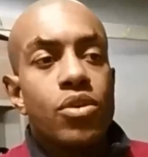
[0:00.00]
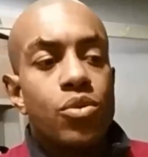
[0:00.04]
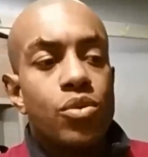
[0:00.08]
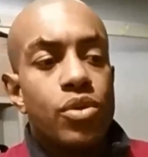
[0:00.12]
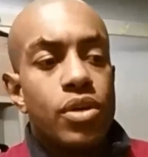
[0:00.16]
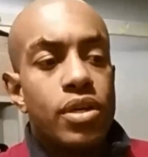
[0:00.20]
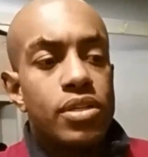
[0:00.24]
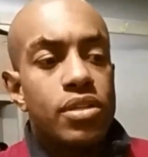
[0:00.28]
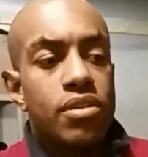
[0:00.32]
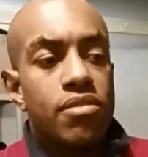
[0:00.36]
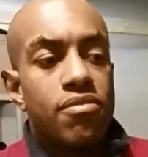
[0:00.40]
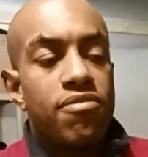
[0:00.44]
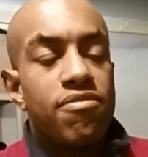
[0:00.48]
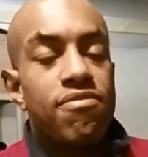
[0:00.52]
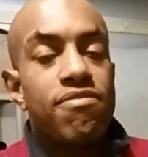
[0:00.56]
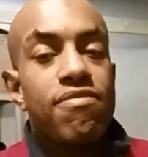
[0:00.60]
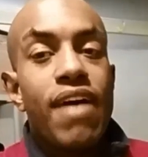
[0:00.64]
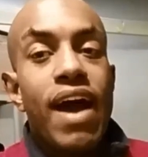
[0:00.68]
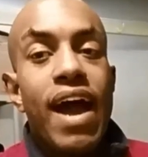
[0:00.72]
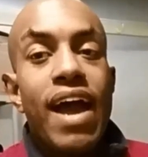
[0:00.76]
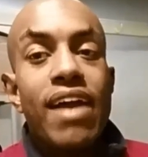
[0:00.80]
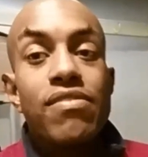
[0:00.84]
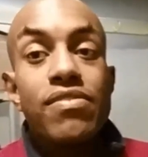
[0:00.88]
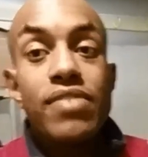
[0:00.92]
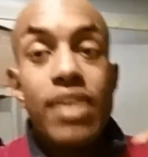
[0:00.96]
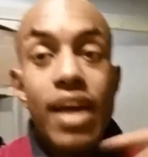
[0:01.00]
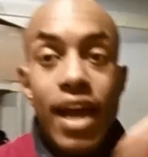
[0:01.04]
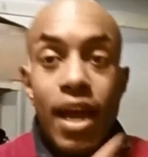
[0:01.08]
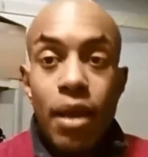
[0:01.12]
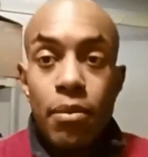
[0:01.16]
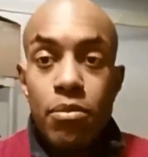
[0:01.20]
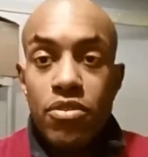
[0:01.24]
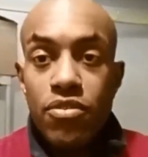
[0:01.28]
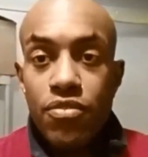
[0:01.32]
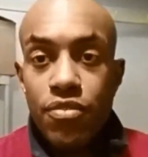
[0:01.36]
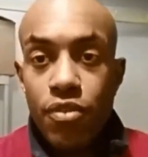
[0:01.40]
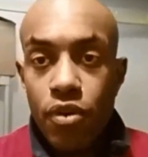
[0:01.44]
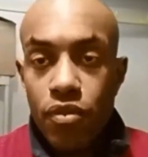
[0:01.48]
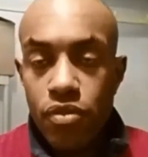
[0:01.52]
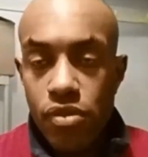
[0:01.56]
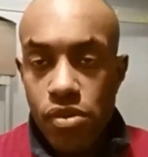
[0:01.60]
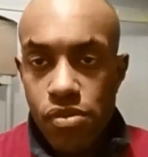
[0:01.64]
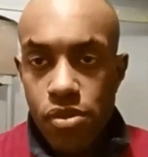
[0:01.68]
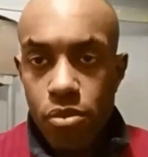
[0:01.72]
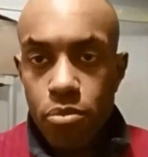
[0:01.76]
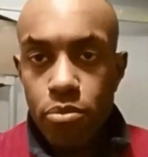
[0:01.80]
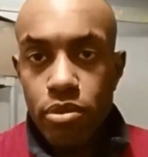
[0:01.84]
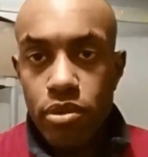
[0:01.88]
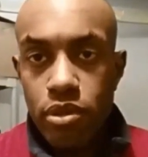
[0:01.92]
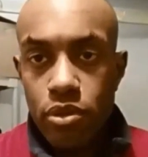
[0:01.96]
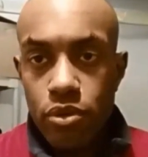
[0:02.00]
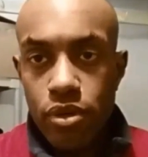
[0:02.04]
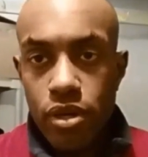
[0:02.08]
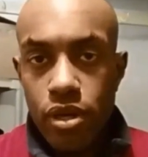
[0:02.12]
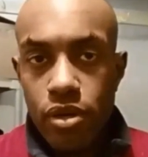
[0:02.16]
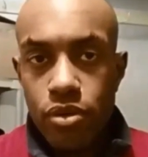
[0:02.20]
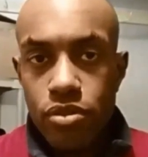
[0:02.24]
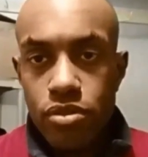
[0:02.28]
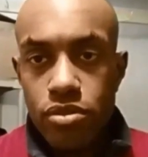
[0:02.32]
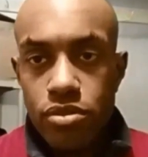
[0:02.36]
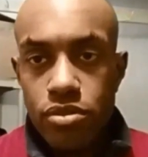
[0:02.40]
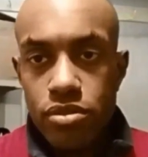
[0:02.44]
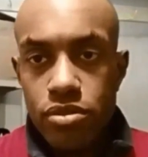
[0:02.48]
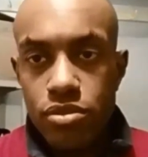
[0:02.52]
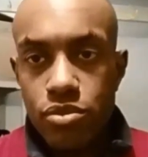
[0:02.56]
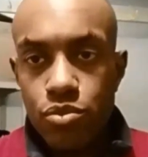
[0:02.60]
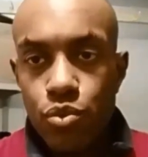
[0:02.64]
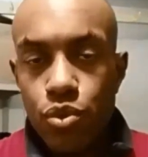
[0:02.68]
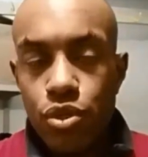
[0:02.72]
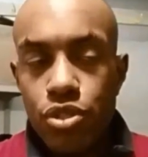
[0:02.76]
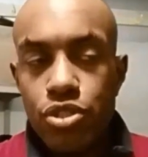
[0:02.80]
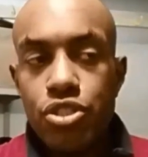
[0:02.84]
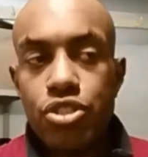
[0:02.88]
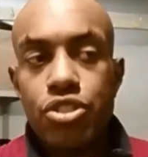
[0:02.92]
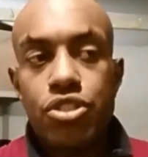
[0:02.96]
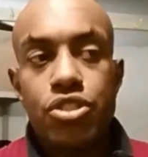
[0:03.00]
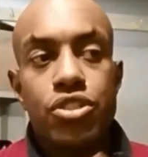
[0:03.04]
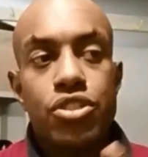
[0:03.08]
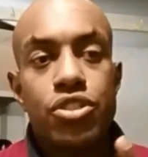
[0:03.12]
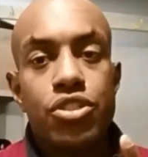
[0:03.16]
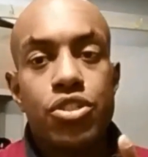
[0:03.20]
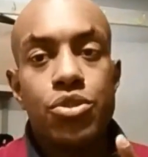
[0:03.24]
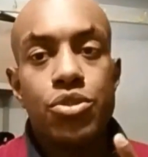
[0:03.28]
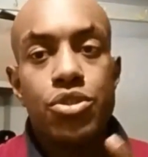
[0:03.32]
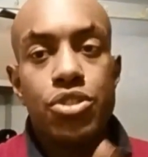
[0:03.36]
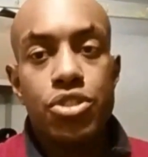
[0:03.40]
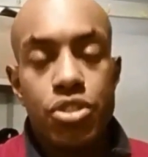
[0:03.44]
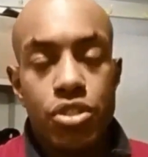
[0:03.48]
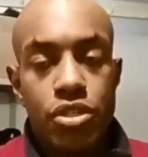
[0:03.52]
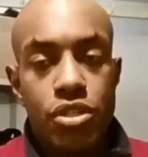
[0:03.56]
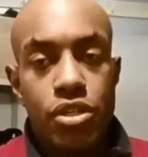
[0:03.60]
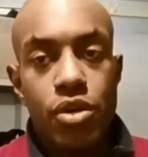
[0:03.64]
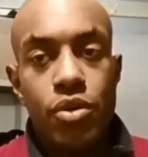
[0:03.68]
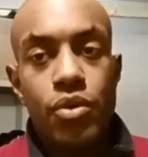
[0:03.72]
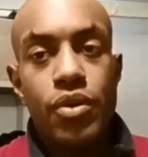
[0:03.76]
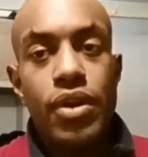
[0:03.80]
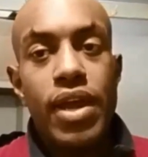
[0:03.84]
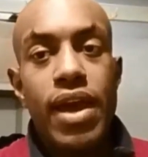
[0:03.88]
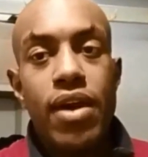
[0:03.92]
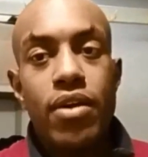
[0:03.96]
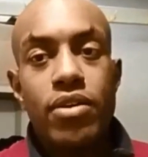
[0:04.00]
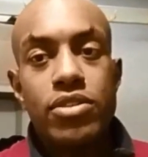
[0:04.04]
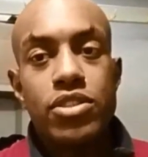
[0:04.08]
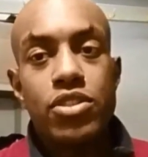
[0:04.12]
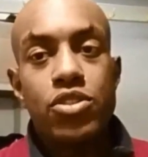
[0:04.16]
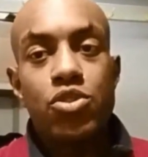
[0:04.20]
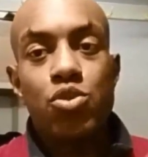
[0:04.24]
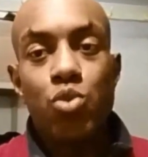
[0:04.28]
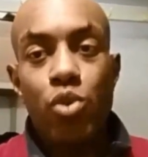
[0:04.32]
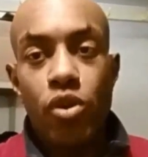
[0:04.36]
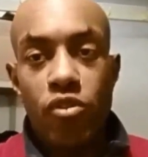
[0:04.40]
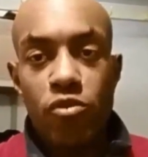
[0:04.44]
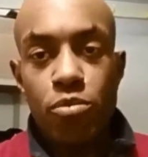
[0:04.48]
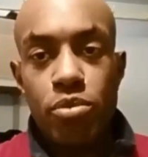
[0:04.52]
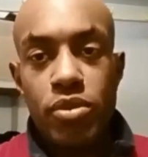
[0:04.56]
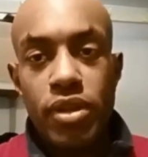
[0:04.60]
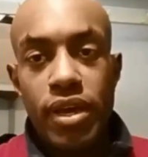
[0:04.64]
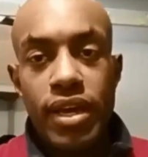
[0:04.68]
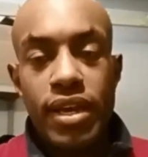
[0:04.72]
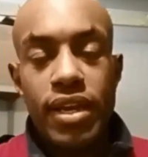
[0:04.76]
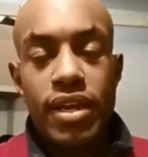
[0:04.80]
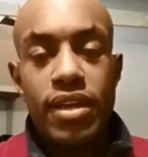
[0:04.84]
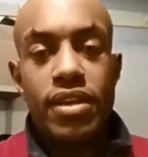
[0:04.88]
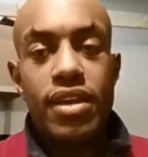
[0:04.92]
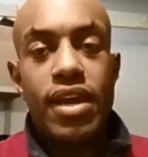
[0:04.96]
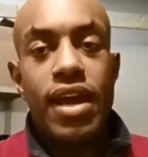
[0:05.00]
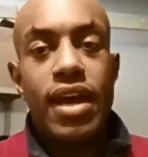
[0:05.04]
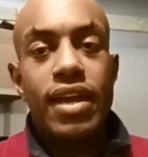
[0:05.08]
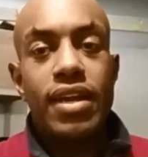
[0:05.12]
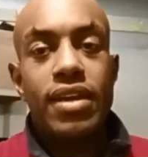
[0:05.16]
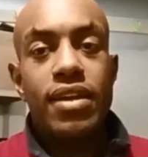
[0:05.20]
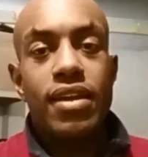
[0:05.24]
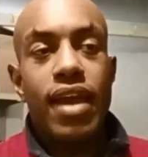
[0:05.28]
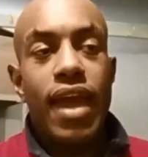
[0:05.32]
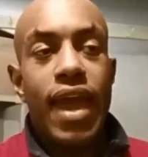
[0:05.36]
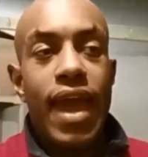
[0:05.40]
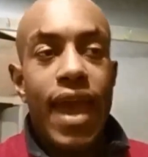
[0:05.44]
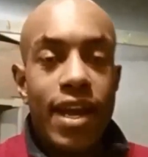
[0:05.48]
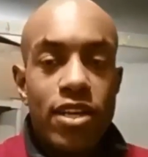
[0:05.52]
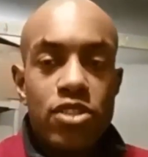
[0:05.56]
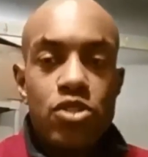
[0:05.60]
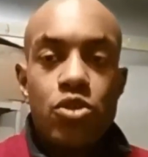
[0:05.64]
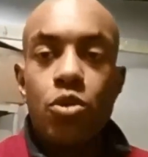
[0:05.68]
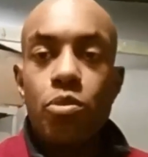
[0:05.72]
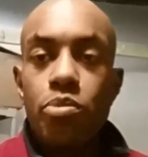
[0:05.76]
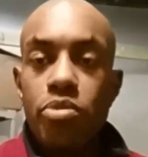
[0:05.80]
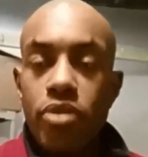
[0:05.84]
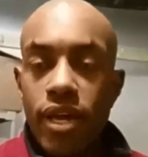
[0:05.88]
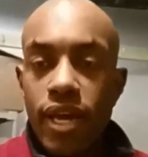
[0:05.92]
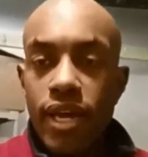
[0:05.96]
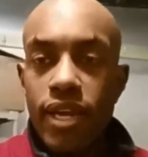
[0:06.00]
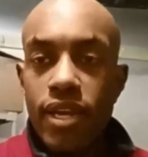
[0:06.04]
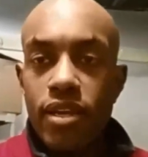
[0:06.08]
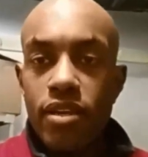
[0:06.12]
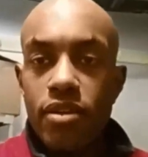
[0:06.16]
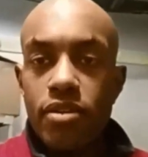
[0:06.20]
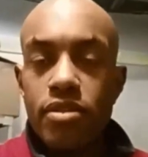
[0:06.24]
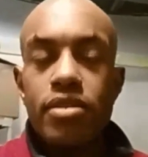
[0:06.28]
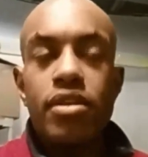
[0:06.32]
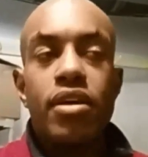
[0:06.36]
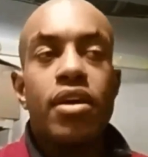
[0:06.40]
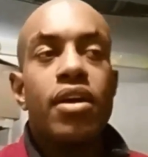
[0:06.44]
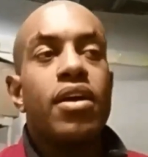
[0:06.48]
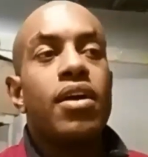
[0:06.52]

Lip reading: what, 5 times further than Pluto, which you should know now is a dwarf planet, not an actual planet.